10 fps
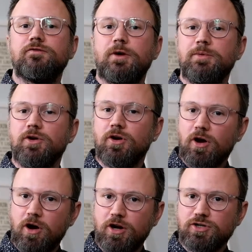from your
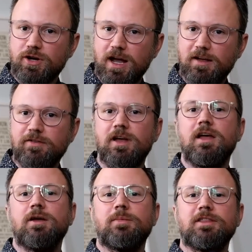hard drive,
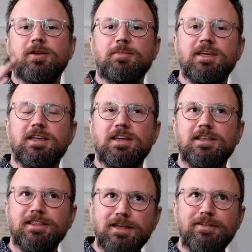but they'll be
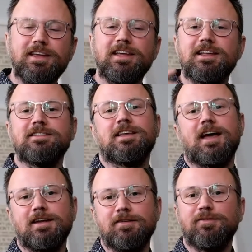living
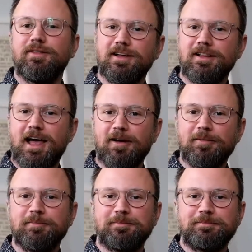inside of the cloud.